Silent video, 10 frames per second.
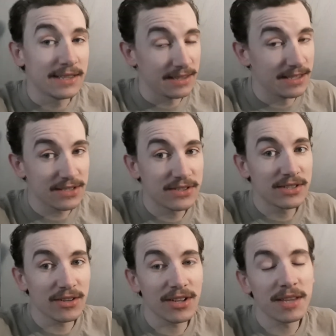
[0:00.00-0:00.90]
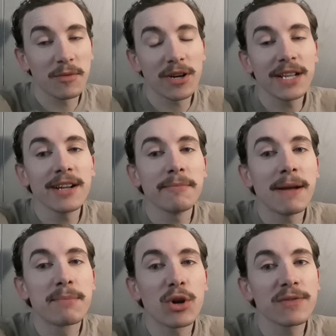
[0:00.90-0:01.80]
this early in the morning on my
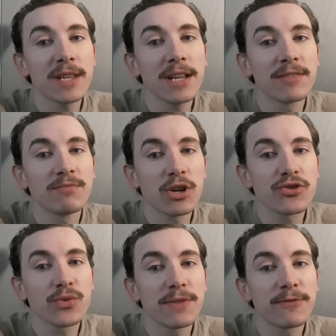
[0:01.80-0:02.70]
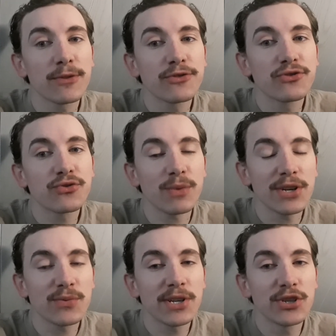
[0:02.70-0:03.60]
birthday of March 21st,
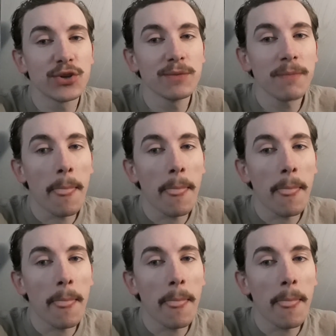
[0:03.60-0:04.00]
2022.